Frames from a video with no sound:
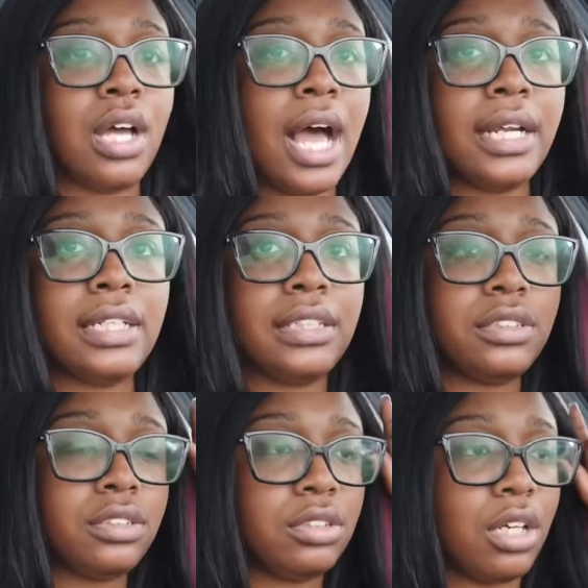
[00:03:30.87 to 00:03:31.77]
I need
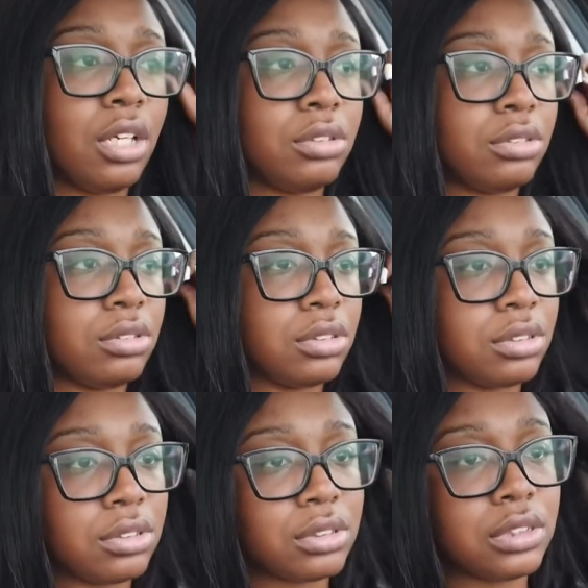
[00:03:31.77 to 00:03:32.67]
to go
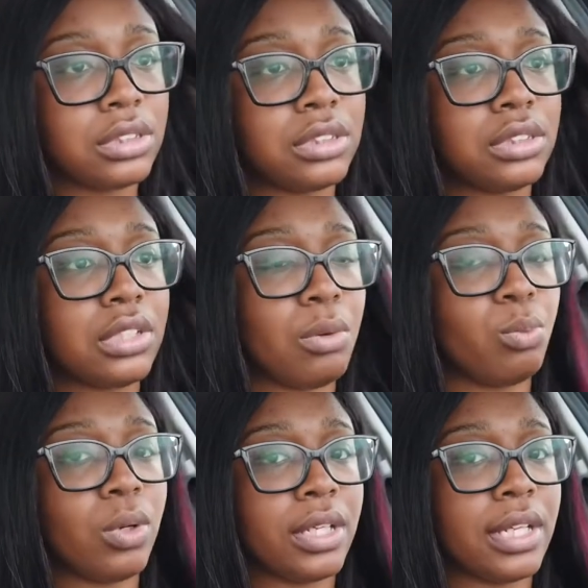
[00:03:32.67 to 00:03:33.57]
to
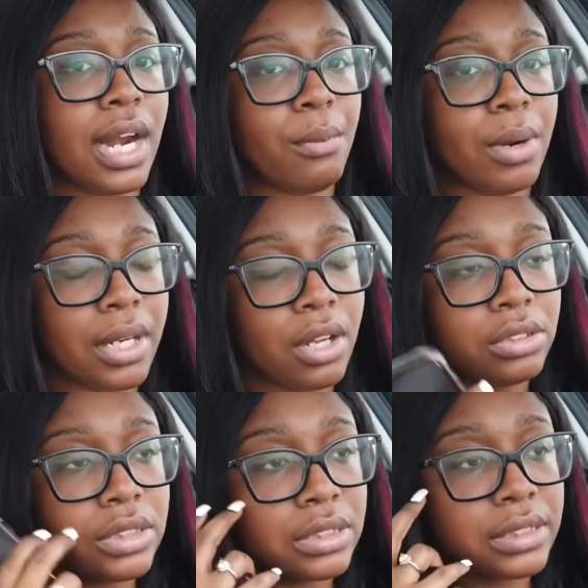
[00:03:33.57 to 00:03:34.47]
someone, and I want to go
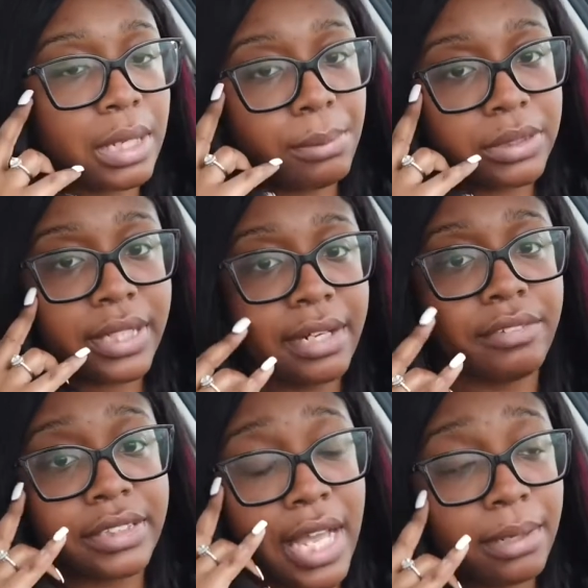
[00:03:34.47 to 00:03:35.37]
to the same person
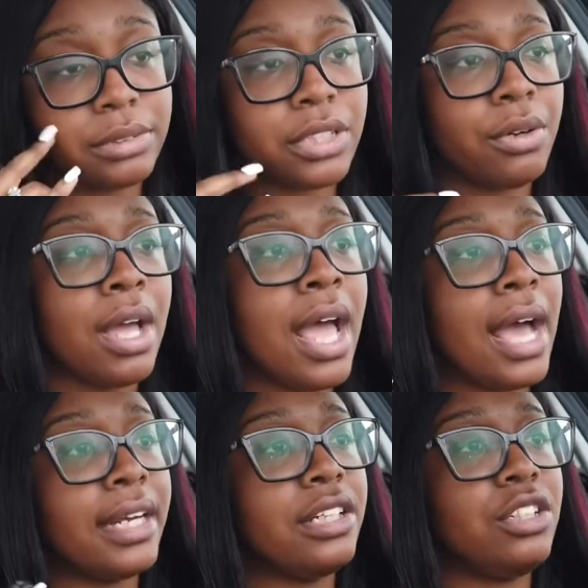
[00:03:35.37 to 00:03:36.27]
every time. So I
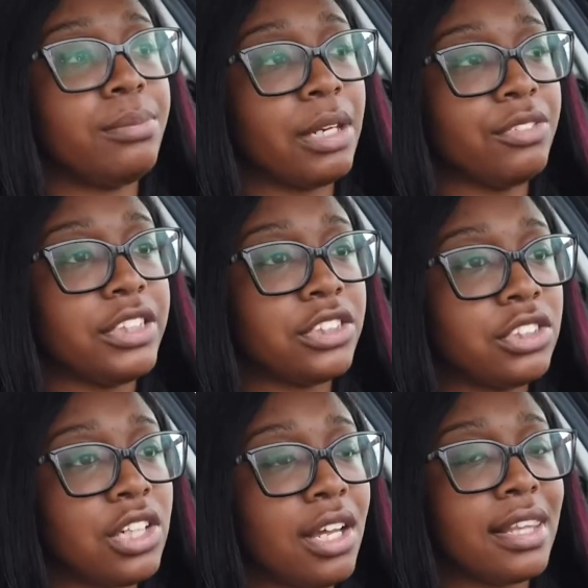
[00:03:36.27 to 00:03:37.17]
need to do my
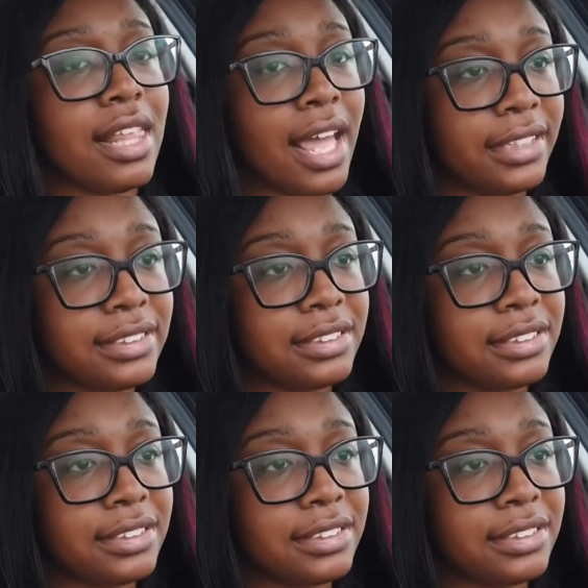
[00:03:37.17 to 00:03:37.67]
research on that.